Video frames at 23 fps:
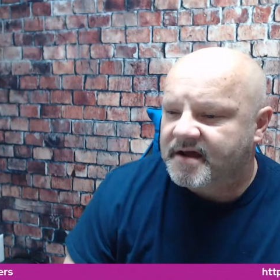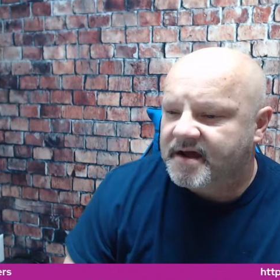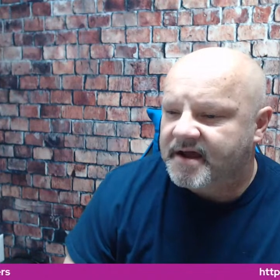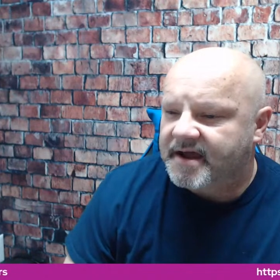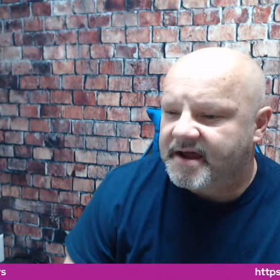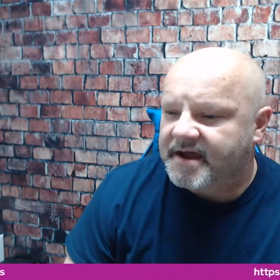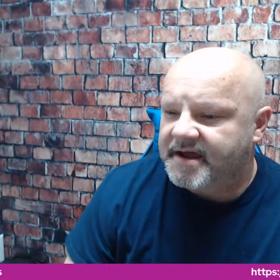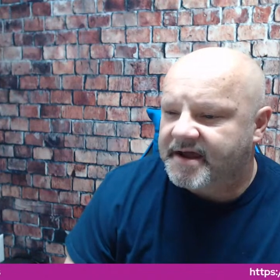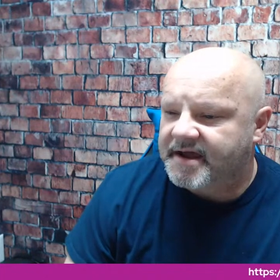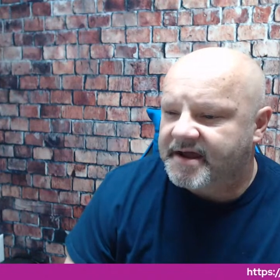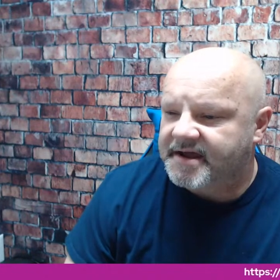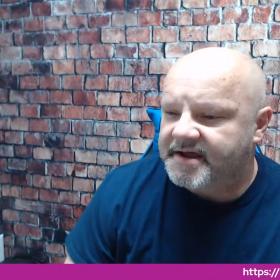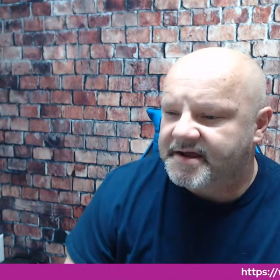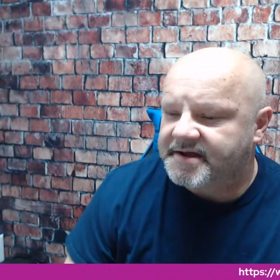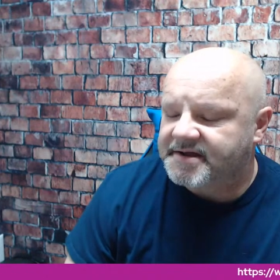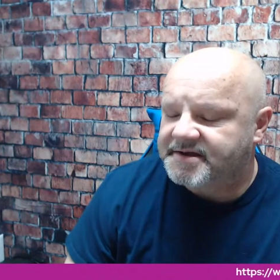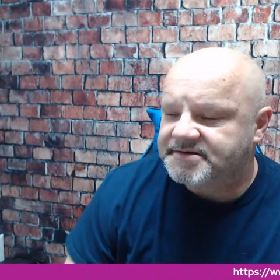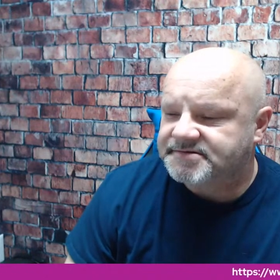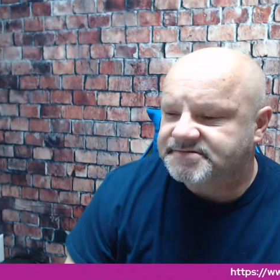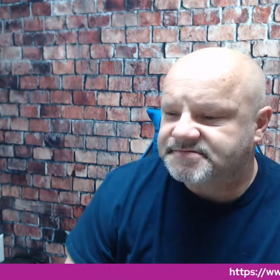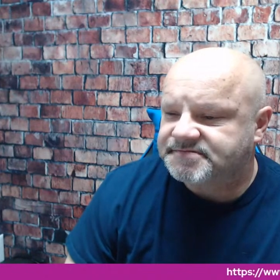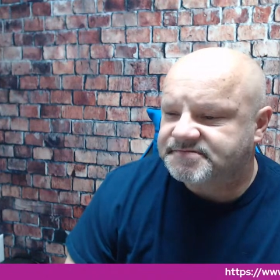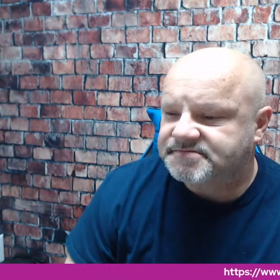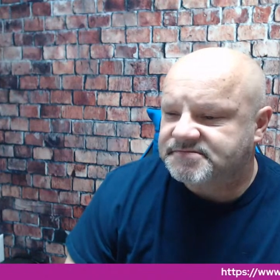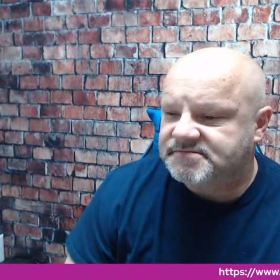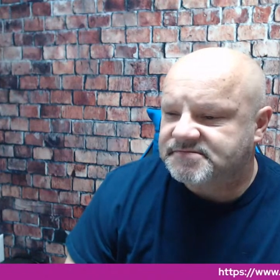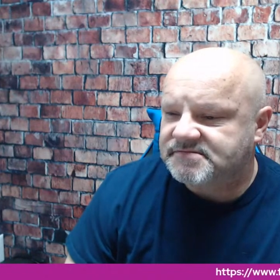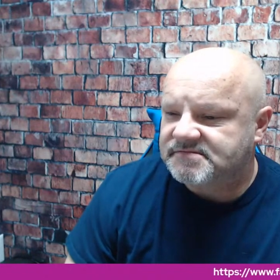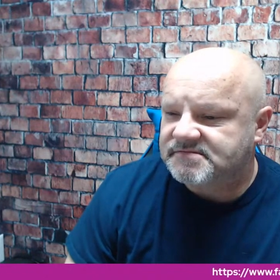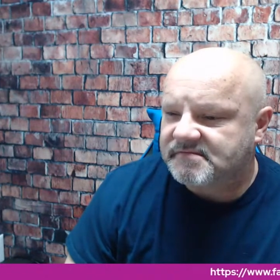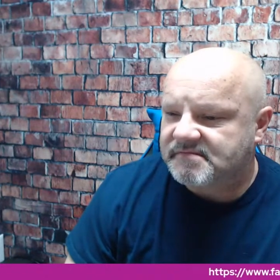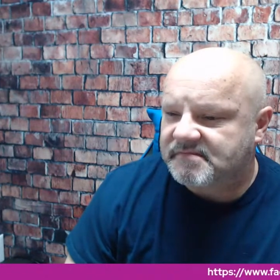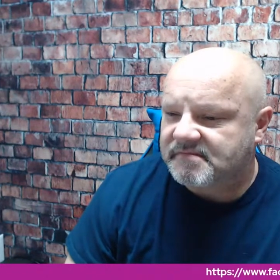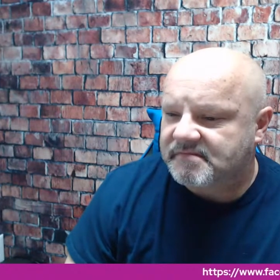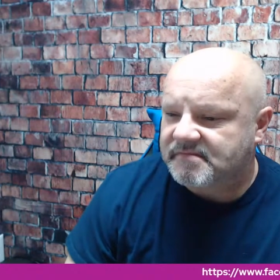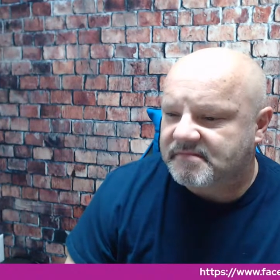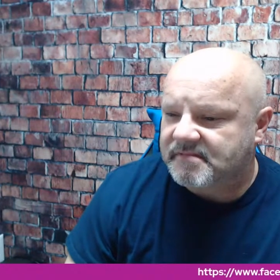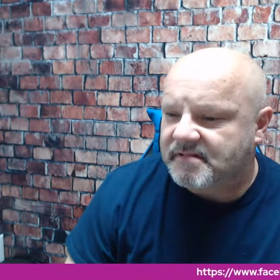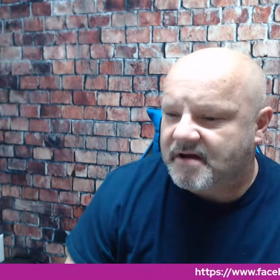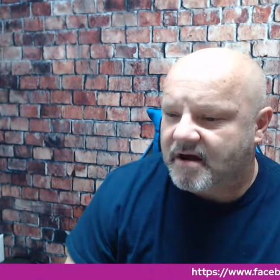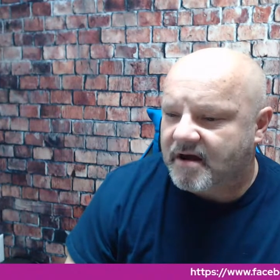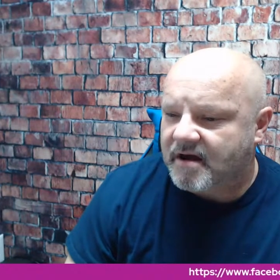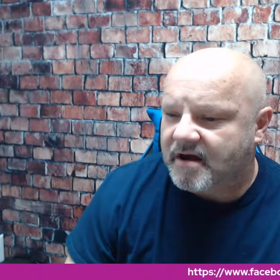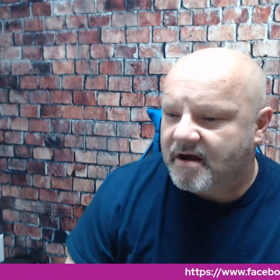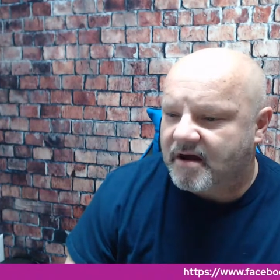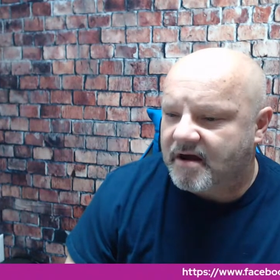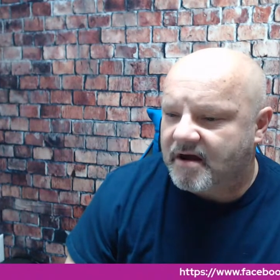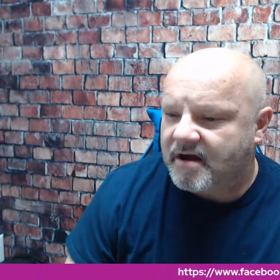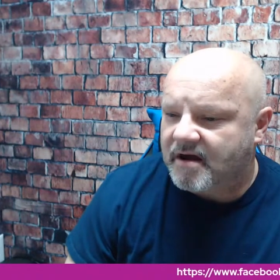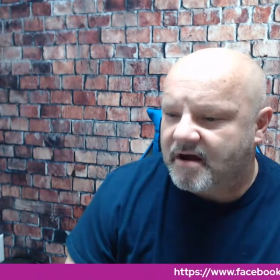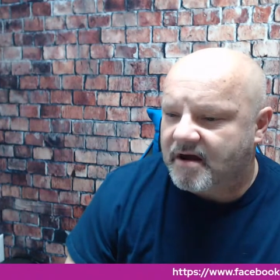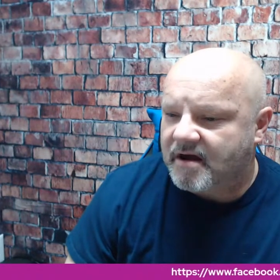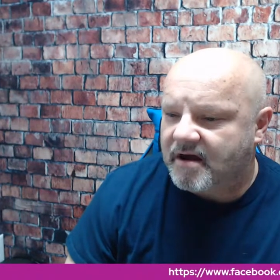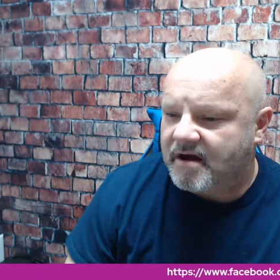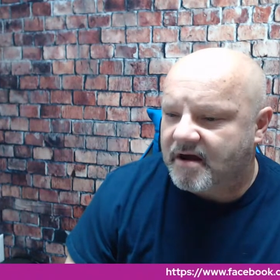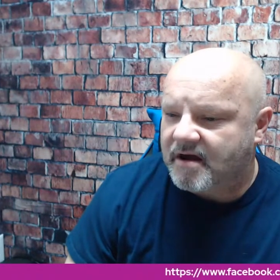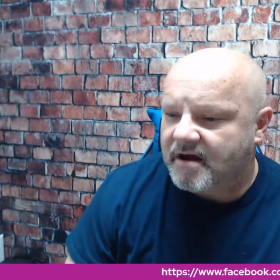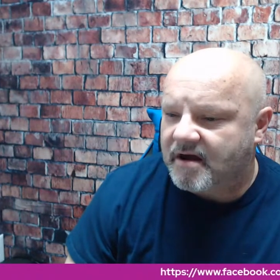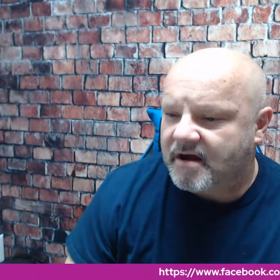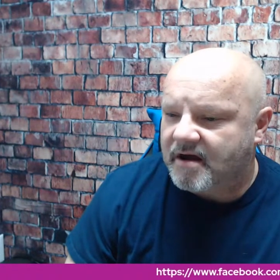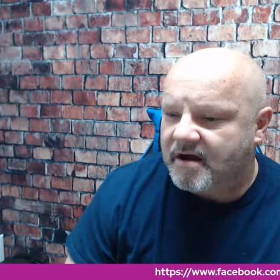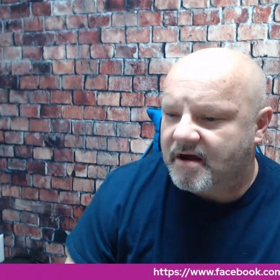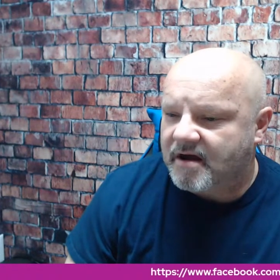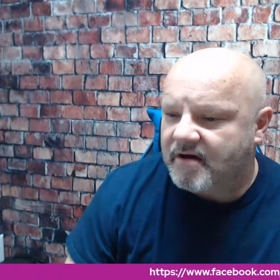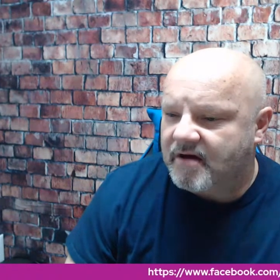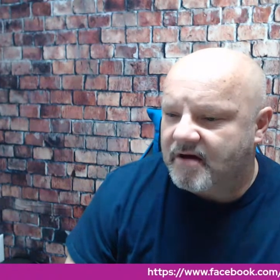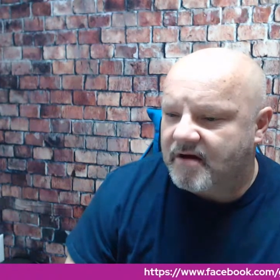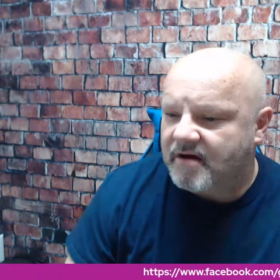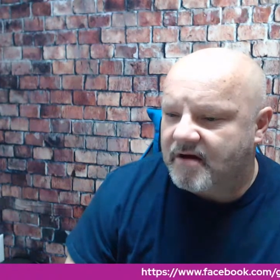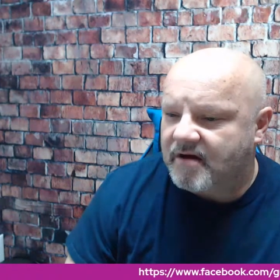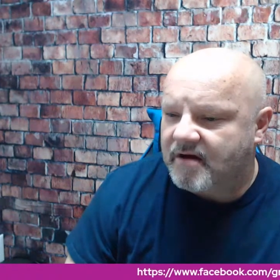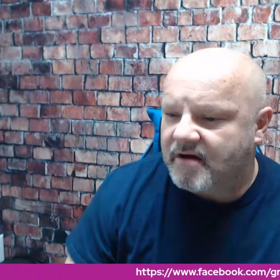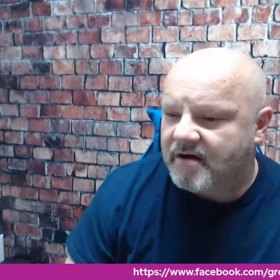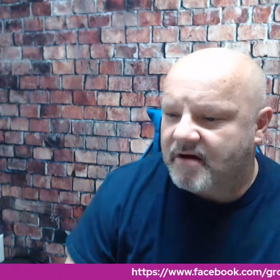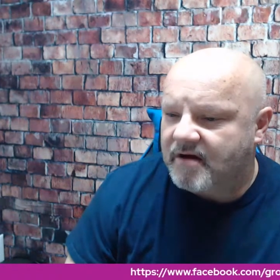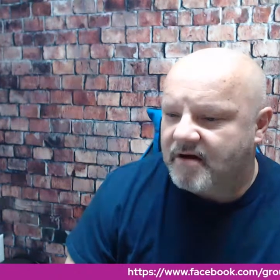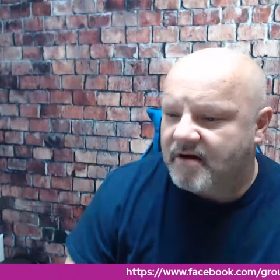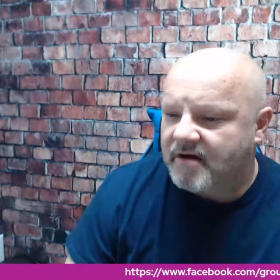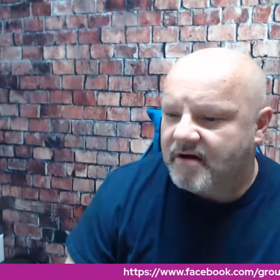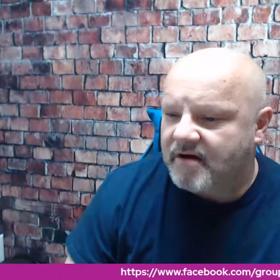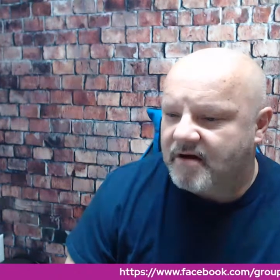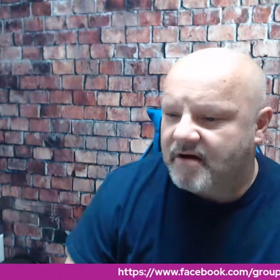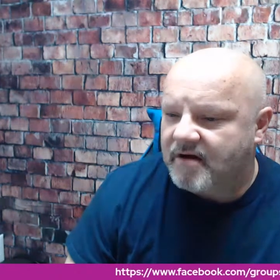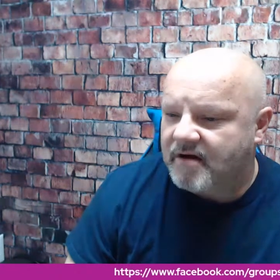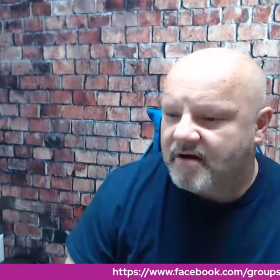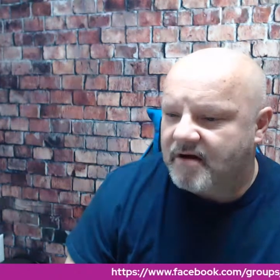And oh, I don't want that.